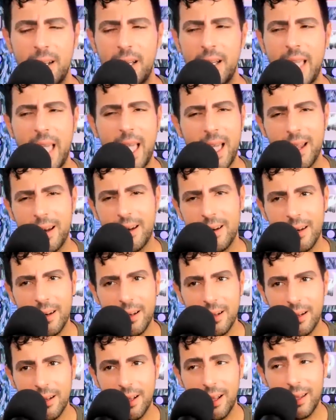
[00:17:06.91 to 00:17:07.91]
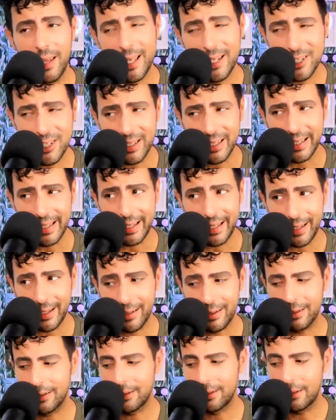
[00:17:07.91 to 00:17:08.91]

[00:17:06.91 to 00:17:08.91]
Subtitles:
Again, allegedly.